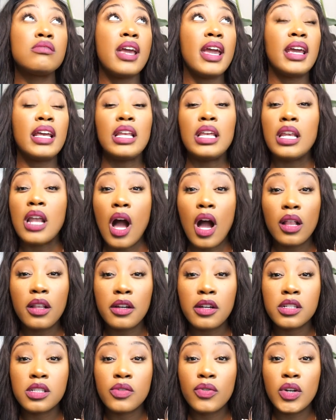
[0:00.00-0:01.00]

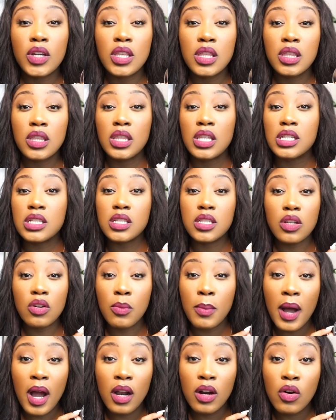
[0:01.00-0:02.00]
$80 for this
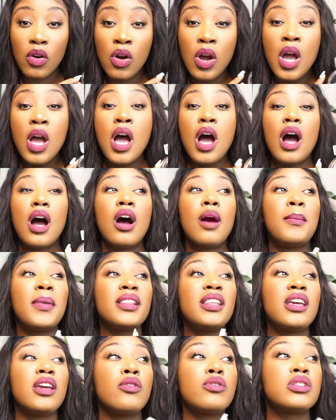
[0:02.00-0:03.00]
little bottle. Um, I
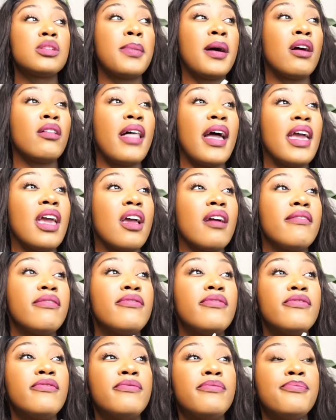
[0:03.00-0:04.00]
think it was about like
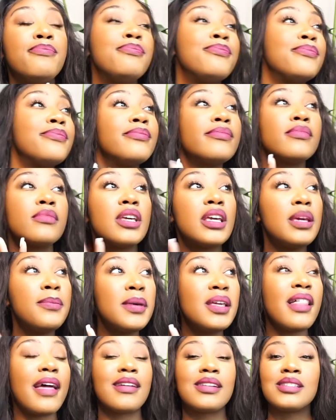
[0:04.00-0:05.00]

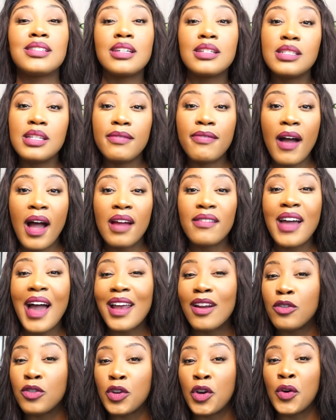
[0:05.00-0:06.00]
maybe like 65
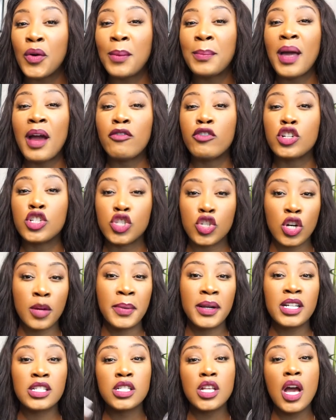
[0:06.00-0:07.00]
I don't know I'm not for sure
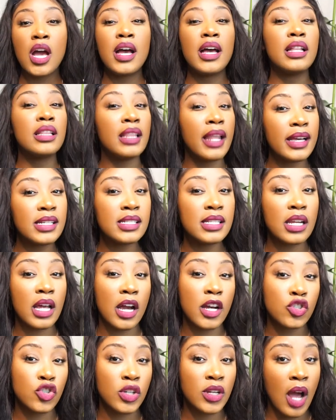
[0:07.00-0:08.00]
but it's less than
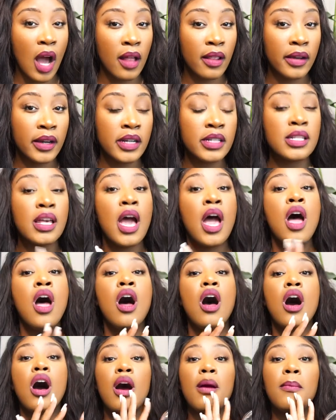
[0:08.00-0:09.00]
$100
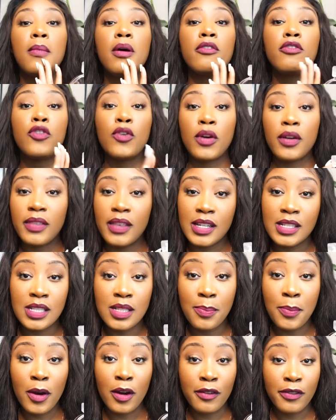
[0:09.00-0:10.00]
um, for
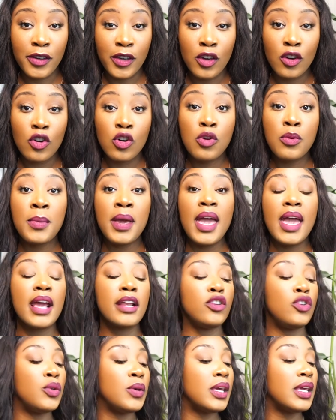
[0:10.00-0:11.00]
this perfume
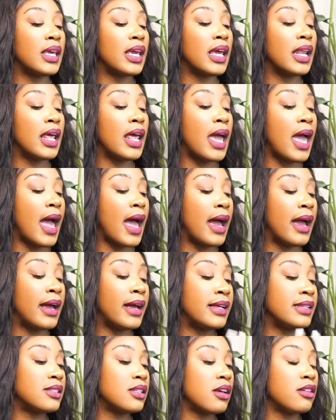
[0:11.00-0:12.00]
and you can get it
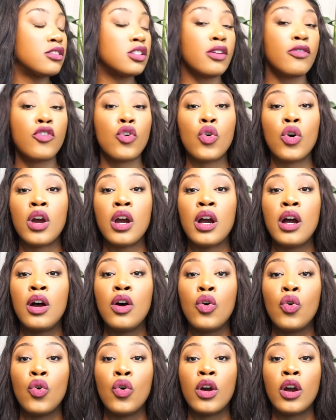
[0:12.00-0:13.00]
at
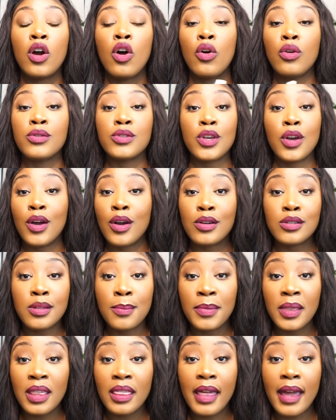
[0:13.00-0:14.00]
Sephora or Ulta or
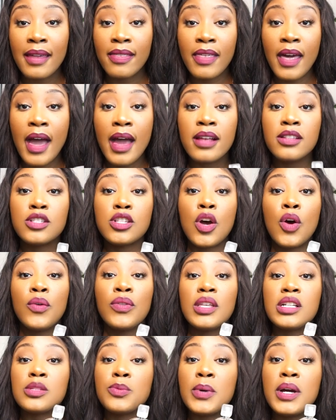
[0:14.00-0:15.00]
something like that so
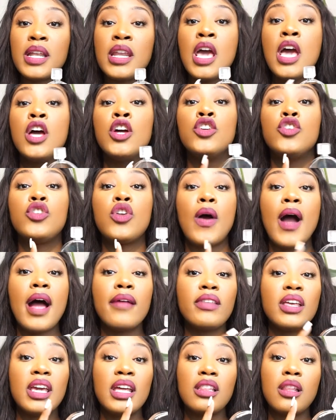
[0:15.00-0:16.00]
this one you don't
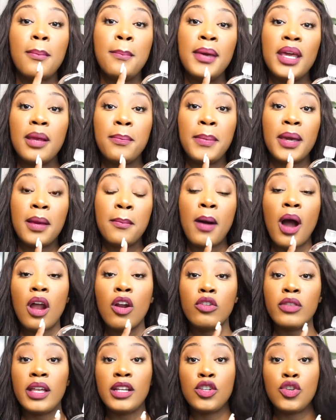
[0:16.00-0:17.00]
have to get the big big
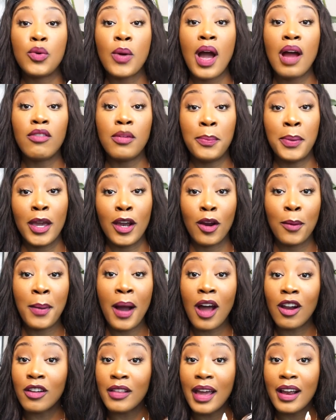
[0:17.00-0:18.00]
bottle they do have a bigger
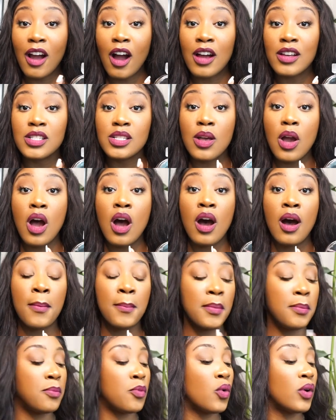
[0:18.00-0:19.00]
bottle that costs
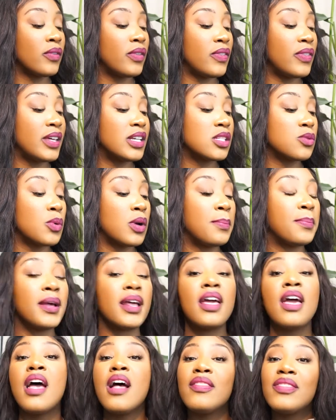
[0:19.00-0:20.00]
um, more than this one
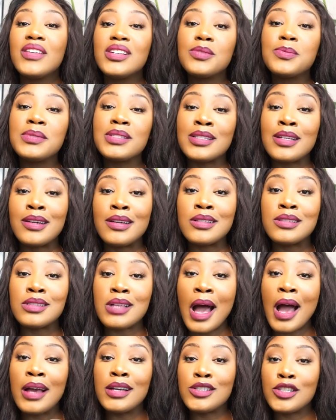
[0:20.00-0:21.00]
but this one's a good
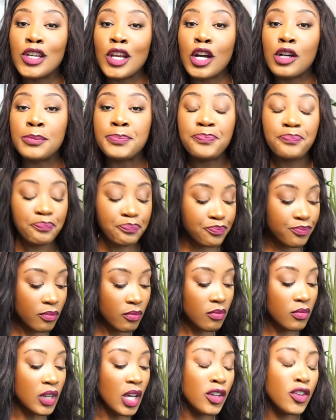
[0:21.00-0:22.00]
size you know
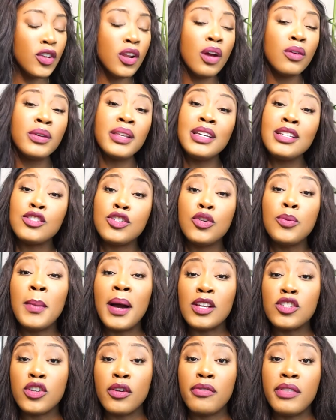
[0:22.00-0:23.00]
you don't need too
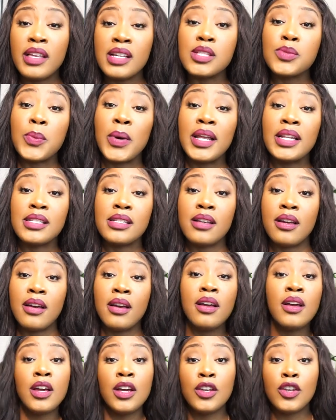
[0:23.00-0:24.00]
much of this one
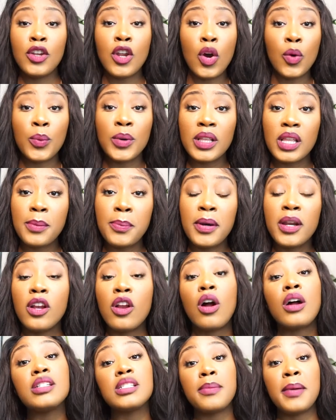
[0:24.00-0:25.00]
to, you know, really put it
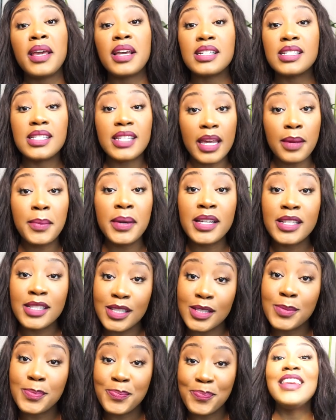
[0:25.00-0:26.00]
on to make a
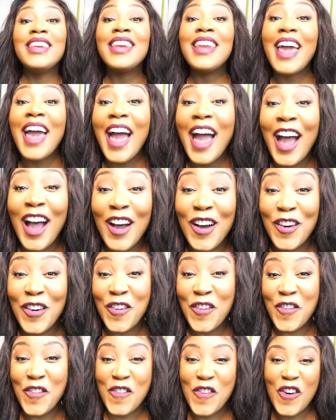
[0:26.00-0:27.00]
statement.
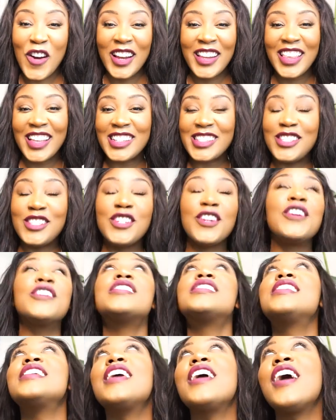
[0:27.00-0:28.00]
Now for the
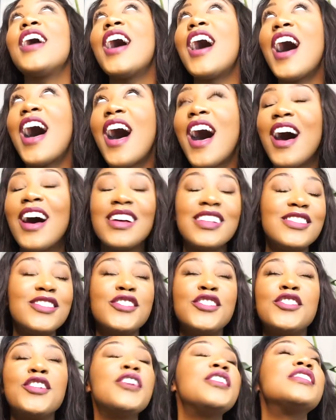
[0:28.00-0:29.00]
dossier,
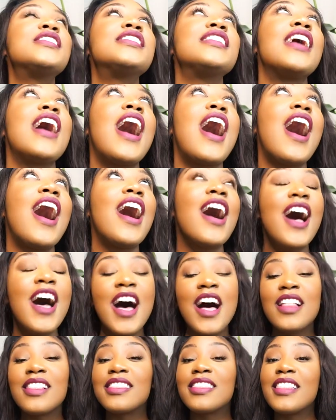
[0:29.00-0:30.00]
dossier.
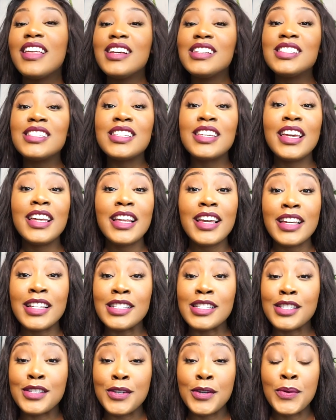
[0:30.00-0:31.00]
Let's get
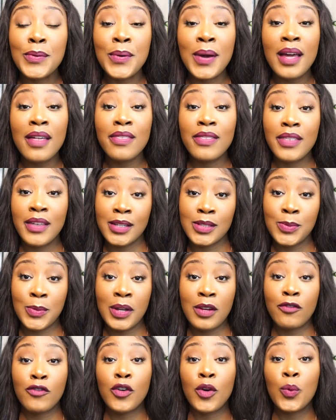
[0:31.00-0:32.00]
into this
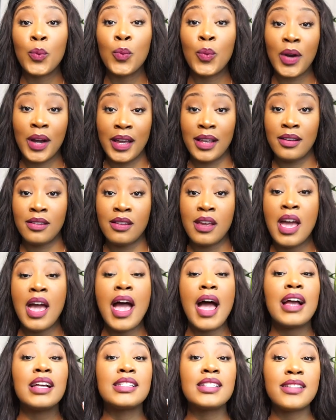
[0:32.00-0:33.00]
one. For one,
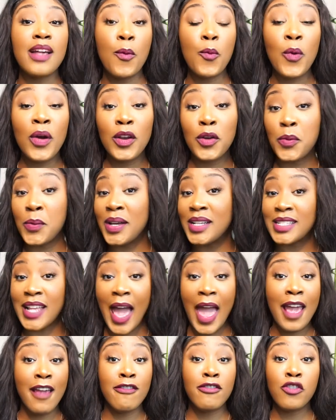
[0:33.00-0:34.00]
as someone who is
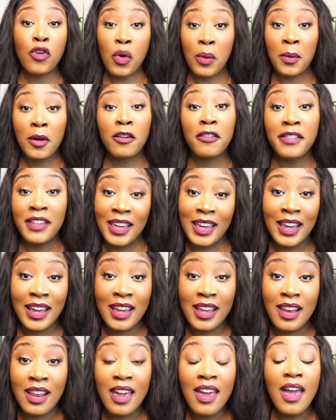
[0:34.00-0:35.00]
a former
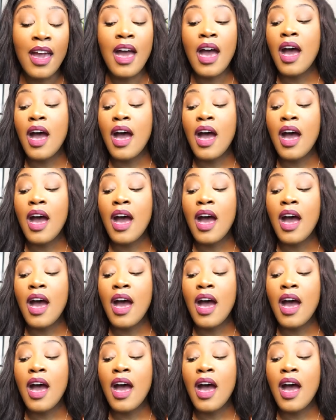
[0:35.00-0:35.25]
vegan,